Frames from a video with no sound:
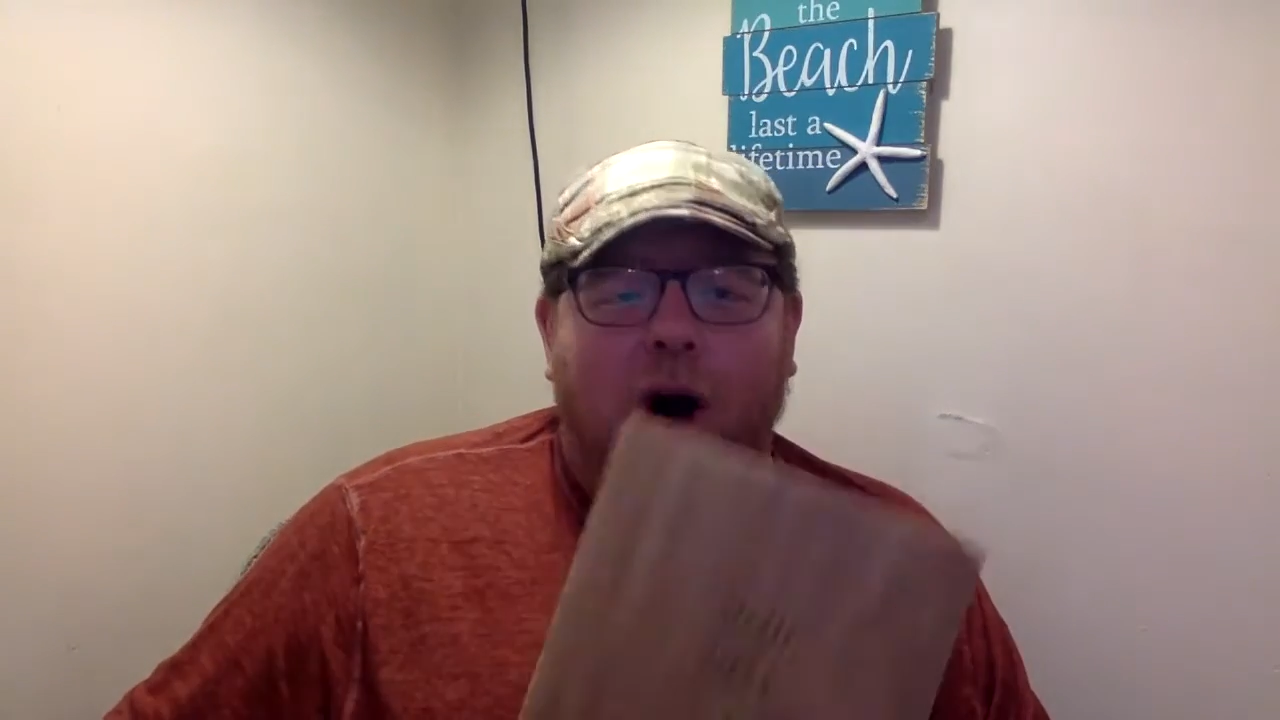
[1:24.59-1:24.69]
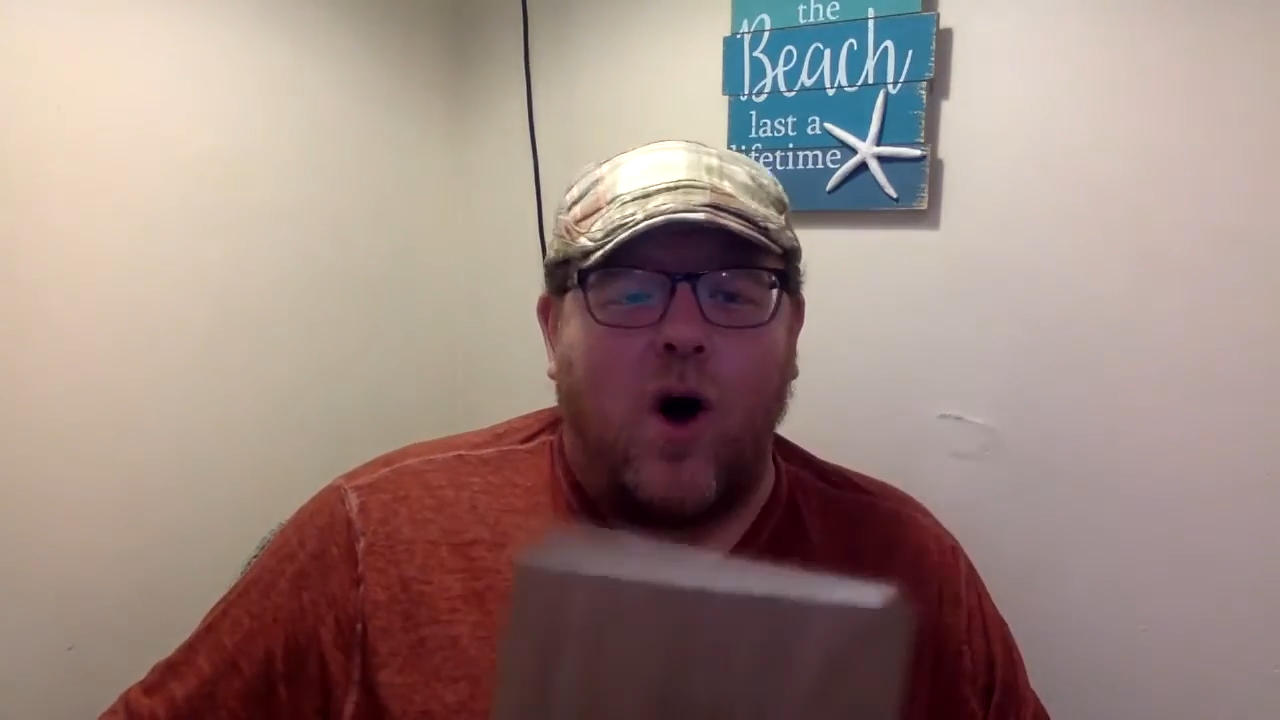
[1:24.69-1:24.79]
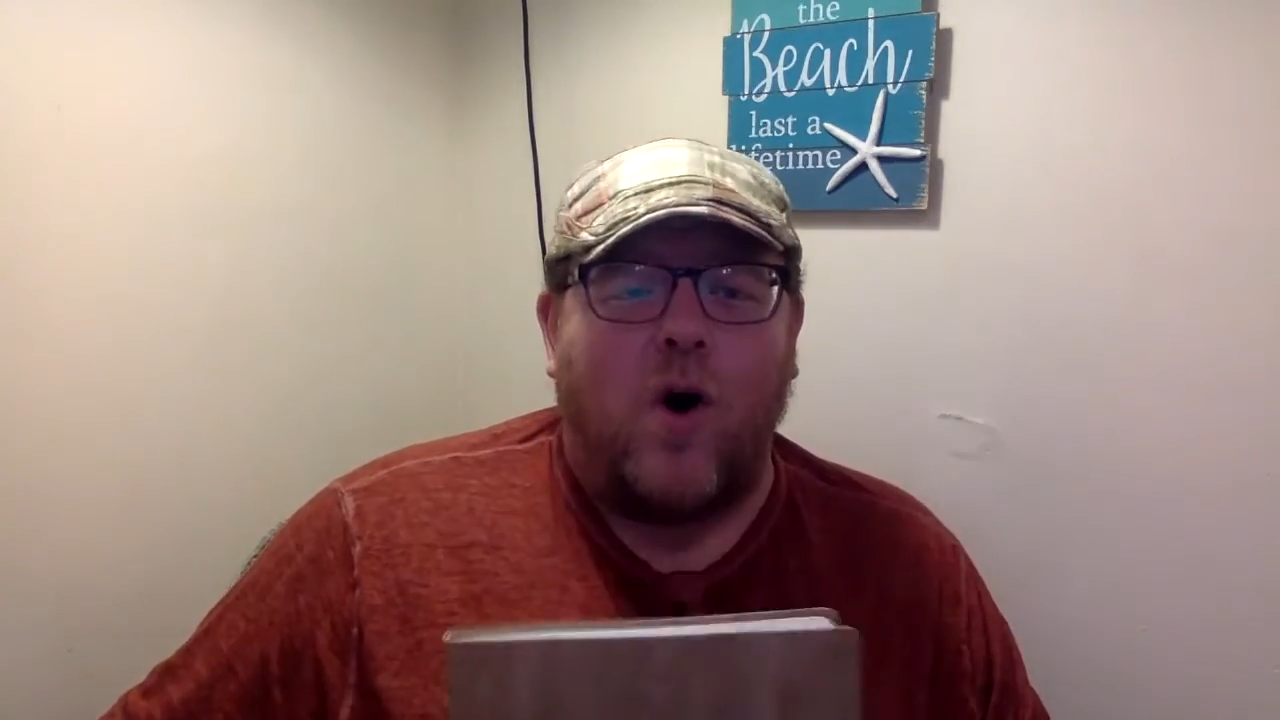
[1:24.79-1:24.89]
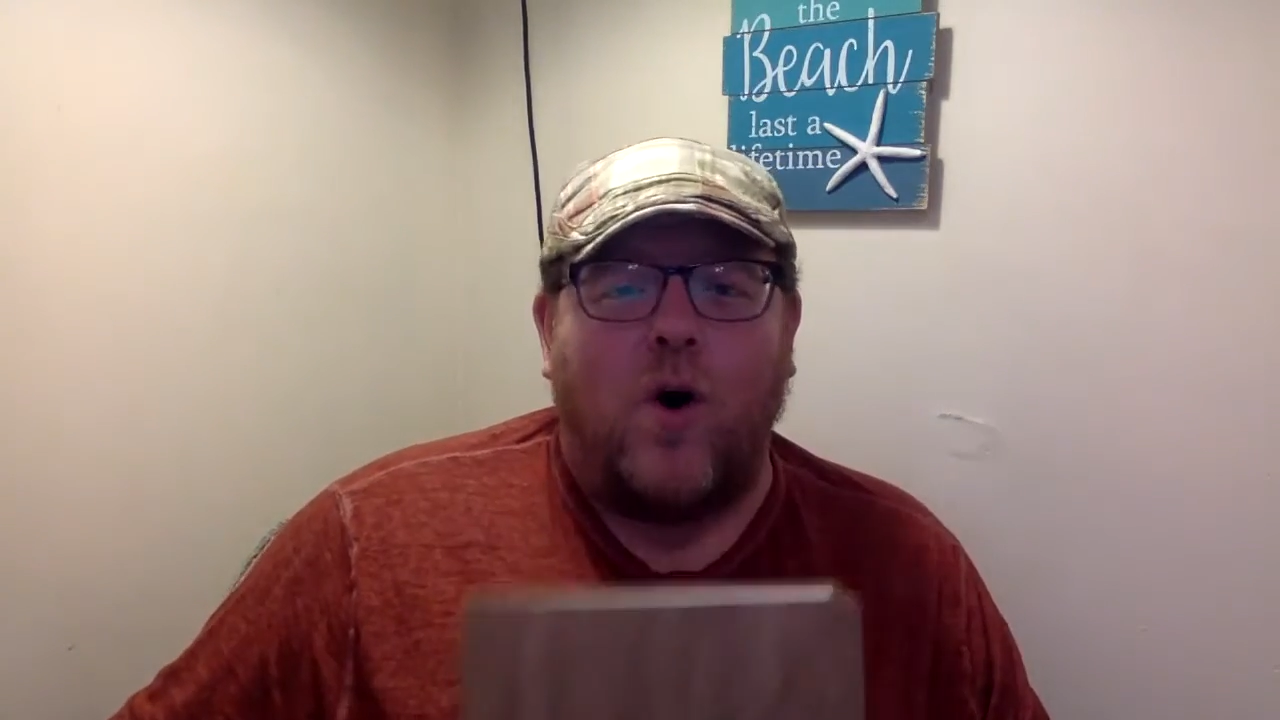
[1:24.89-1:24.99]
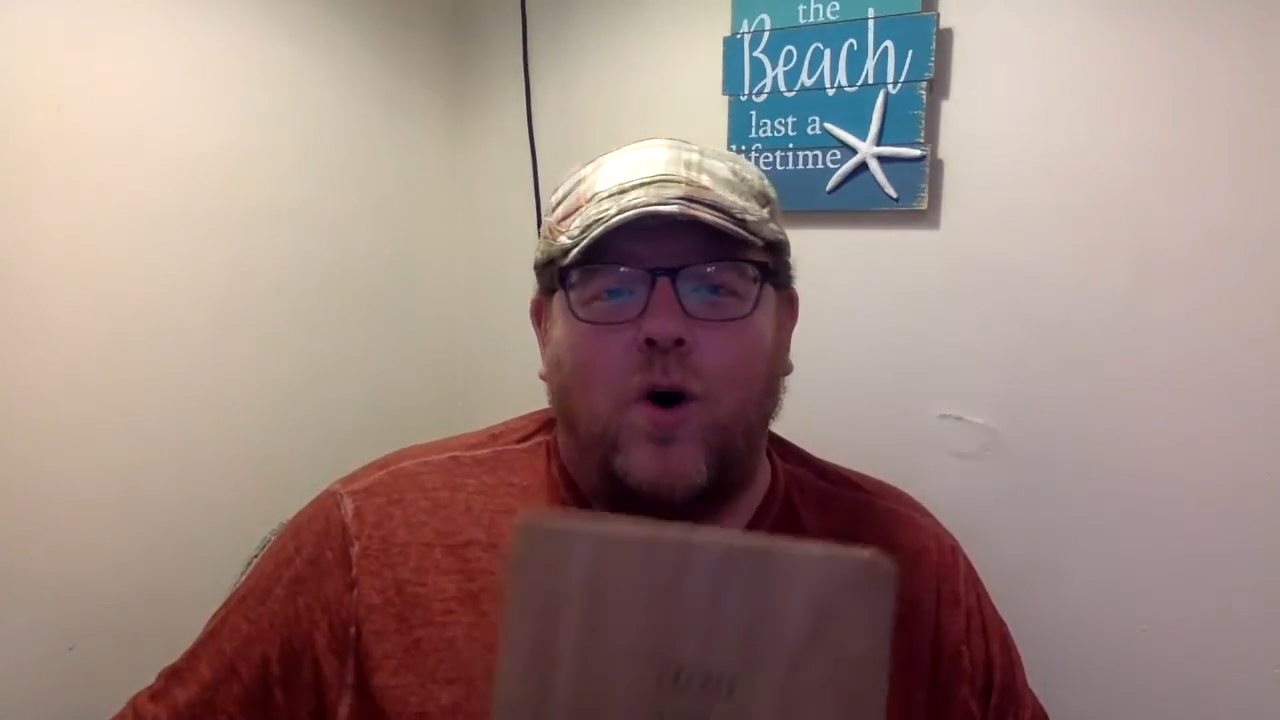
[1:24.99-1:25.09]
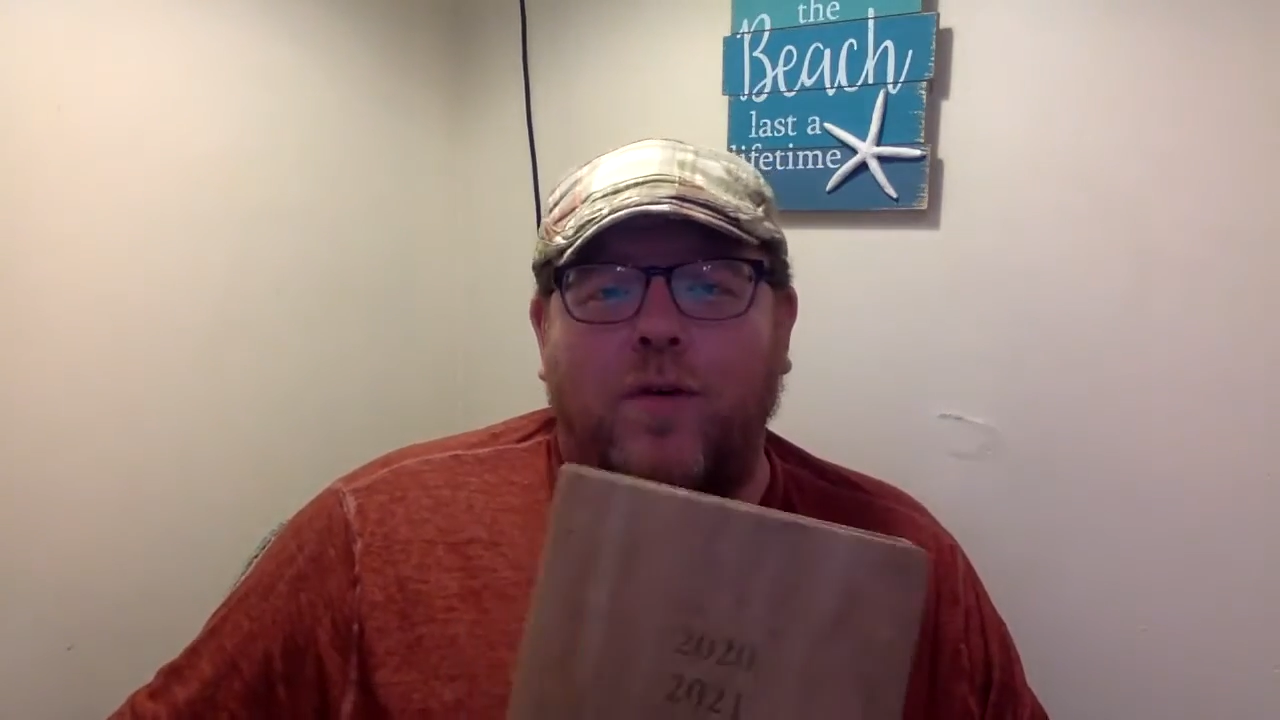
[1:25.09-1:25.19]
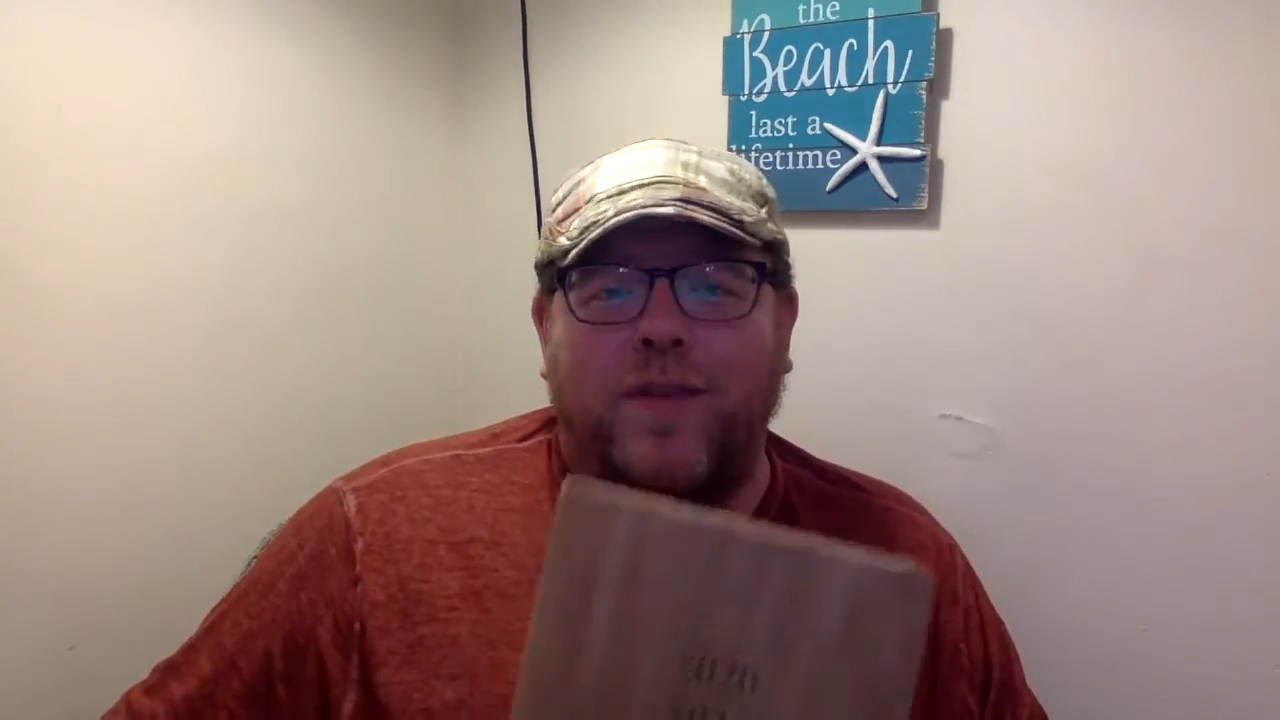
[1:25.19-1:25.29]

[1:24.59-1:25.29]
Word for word: all